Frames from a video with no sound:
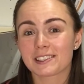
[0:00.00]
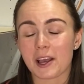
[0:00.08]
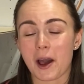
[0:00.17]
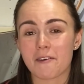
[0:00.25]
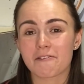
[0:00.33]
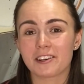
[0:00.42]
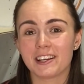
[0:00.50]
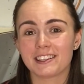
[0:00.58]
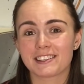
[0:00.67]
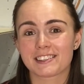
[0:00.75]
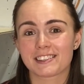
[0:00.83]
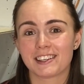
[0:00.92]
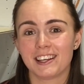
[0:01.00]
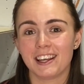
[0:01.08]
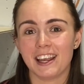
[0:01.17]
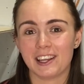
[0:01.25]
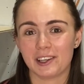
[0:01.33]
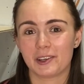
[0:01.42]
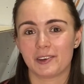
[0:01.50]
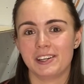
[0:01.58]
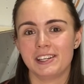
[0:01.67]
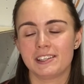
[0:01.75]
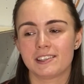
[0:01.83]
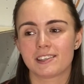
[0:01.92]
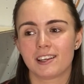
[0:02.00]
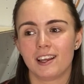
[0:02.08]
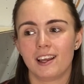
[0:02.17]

confidence increase